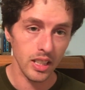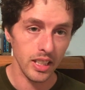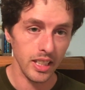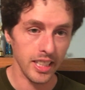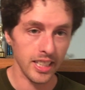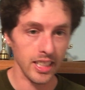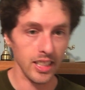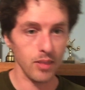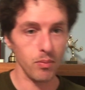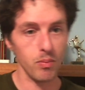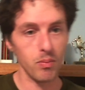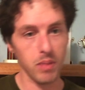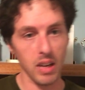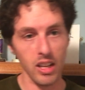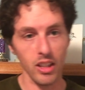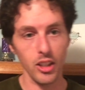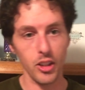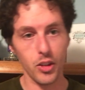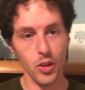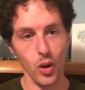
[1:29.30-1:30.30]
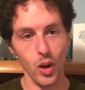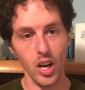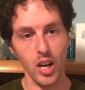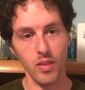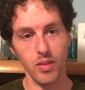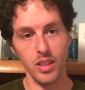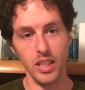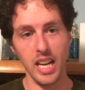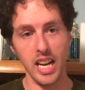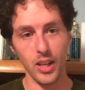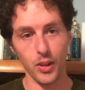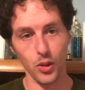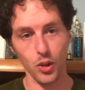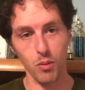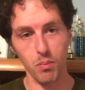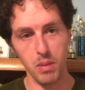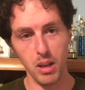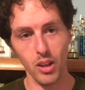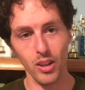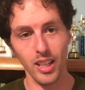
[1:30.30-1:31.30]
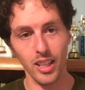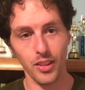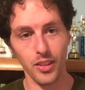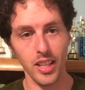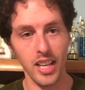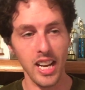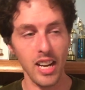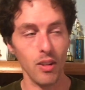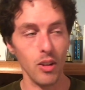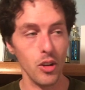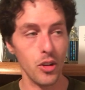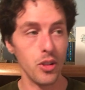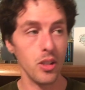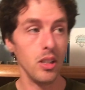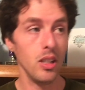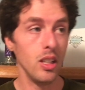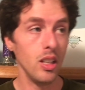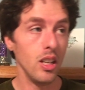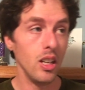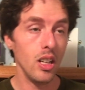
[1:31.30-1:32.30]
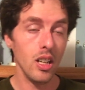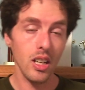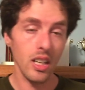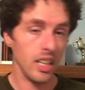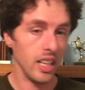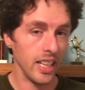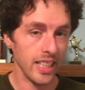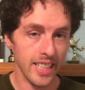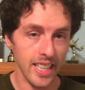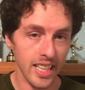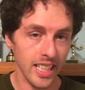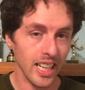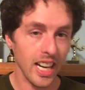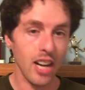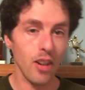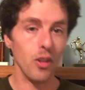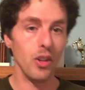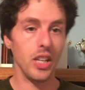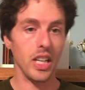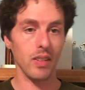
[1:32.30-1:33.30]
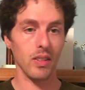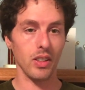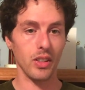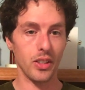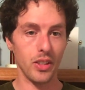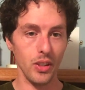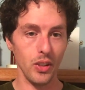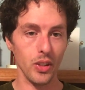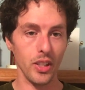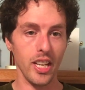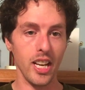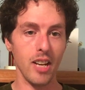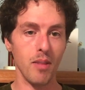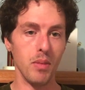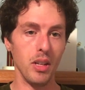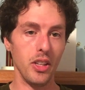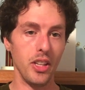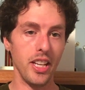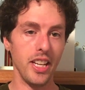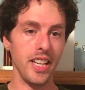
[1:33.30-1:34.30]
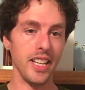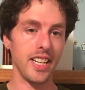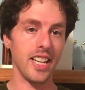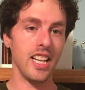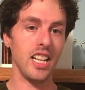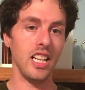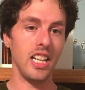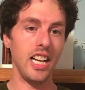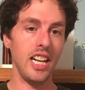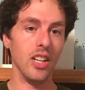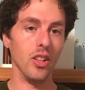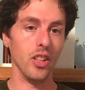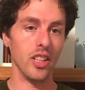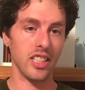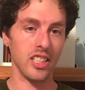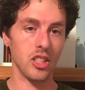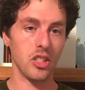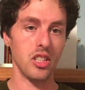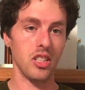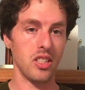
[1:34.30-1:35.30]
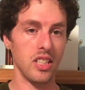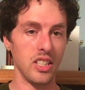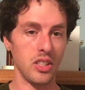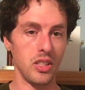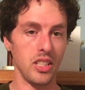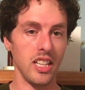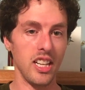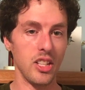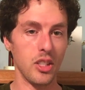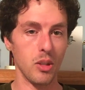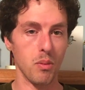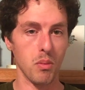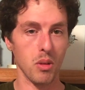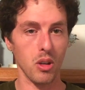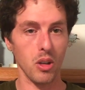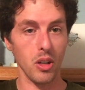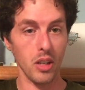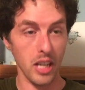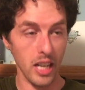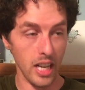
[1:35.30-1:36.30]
you can probably show off an actual belt like that, which again, I would never do that, but then again, hey, look, this is Jesse Eisenberg.